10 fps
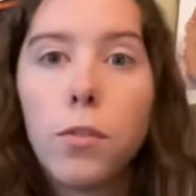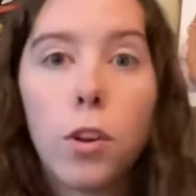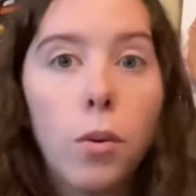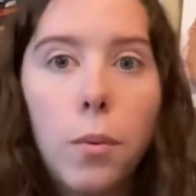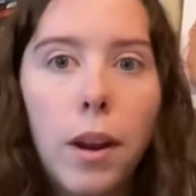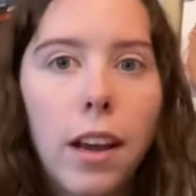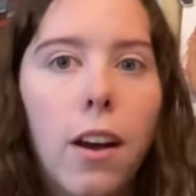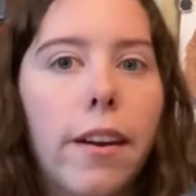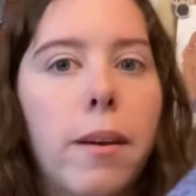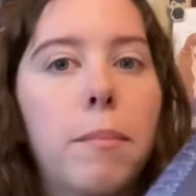Don't know when I
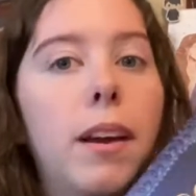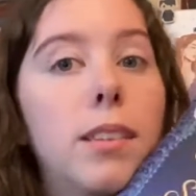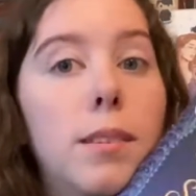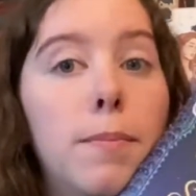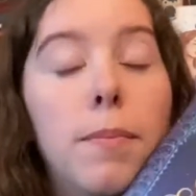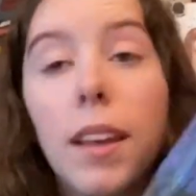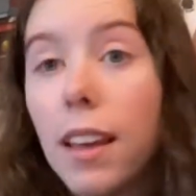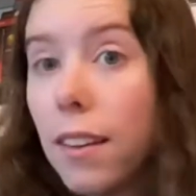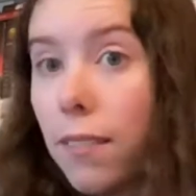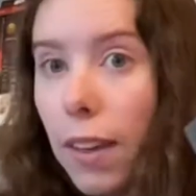got it, but
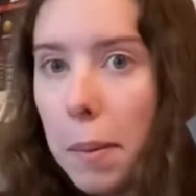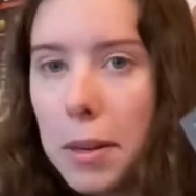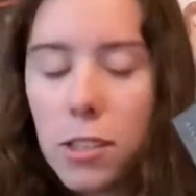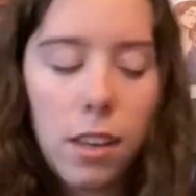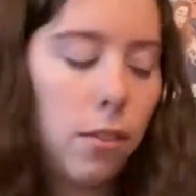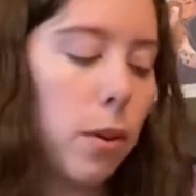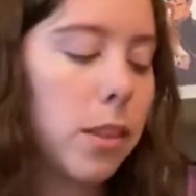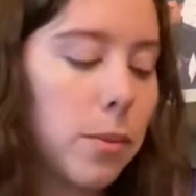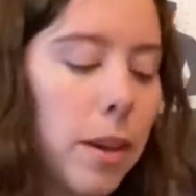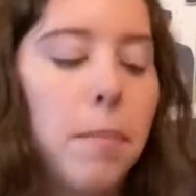very much looking forward to it.